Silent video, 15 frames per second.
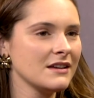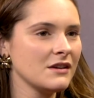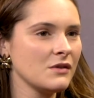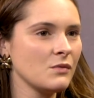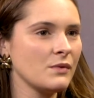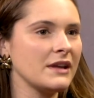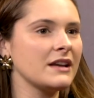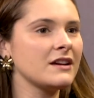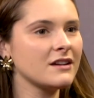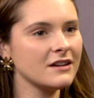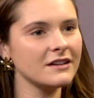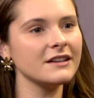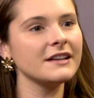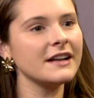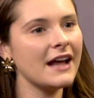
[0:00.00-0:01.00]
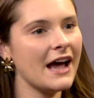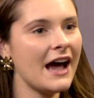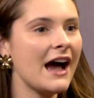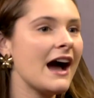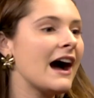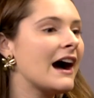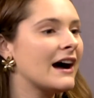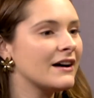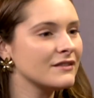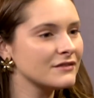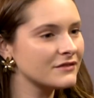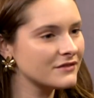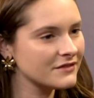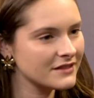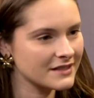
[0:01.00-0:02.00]
we could
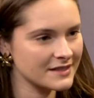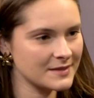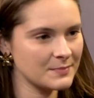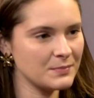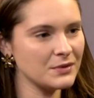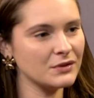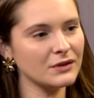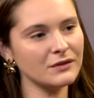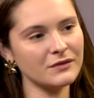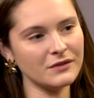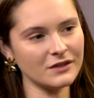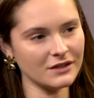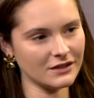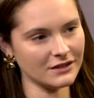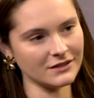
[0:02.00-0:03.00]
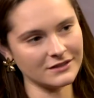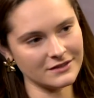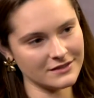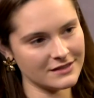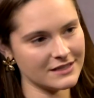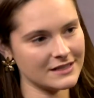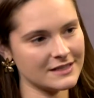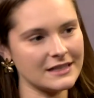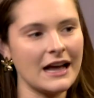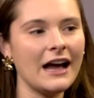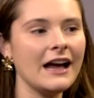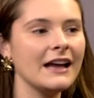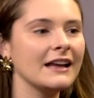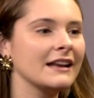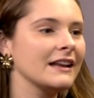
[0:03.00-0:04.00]
have, this beautiful
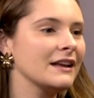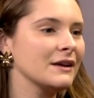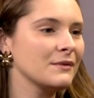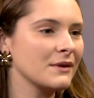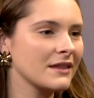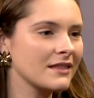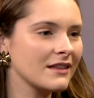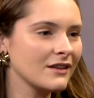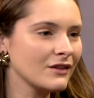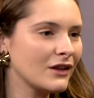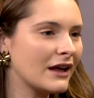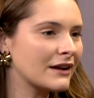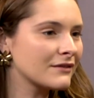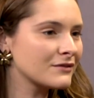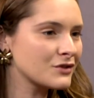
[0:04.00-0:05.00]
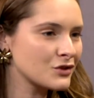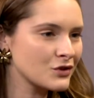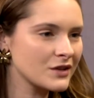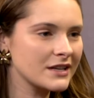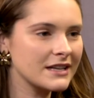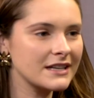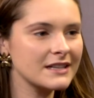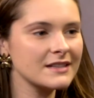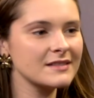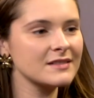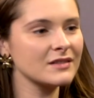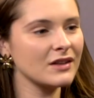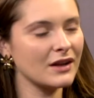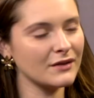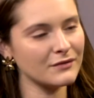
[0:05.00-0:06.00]
society with a lot of trees,
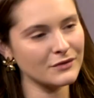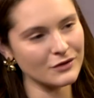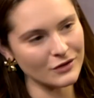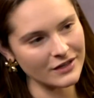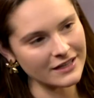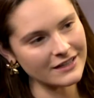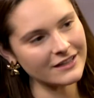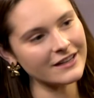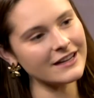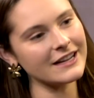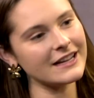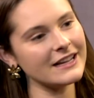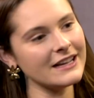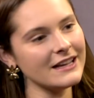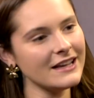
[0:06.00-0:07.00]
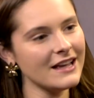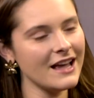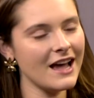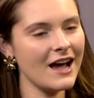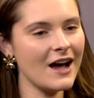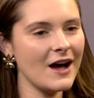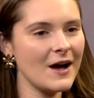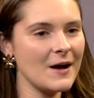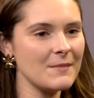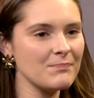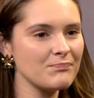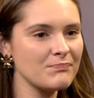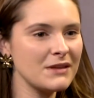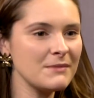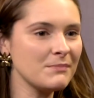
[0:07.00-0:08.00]
a lot of greenery,
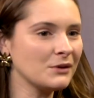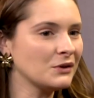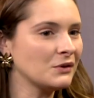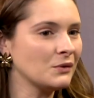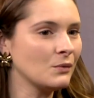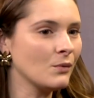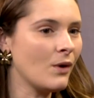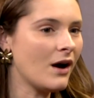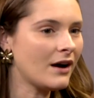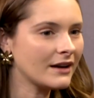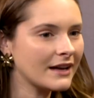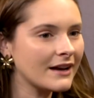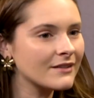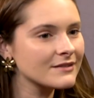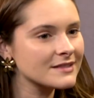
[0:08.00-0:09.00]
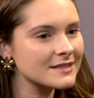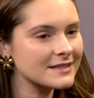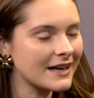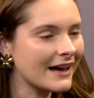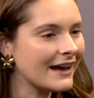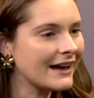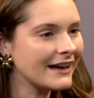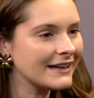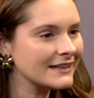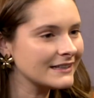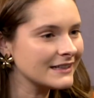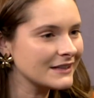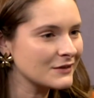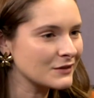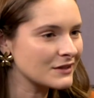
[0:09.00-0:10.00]
people who walk
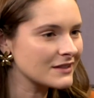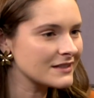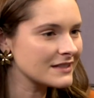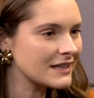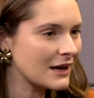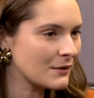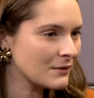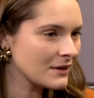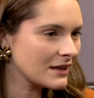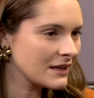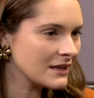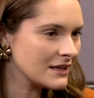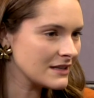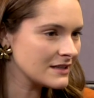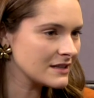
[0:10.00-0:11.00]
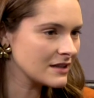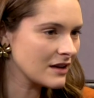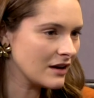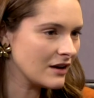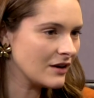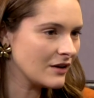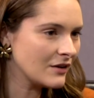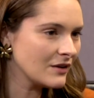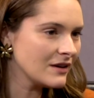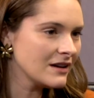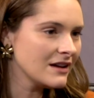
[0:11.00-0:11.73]
outside in order to get where they need to go.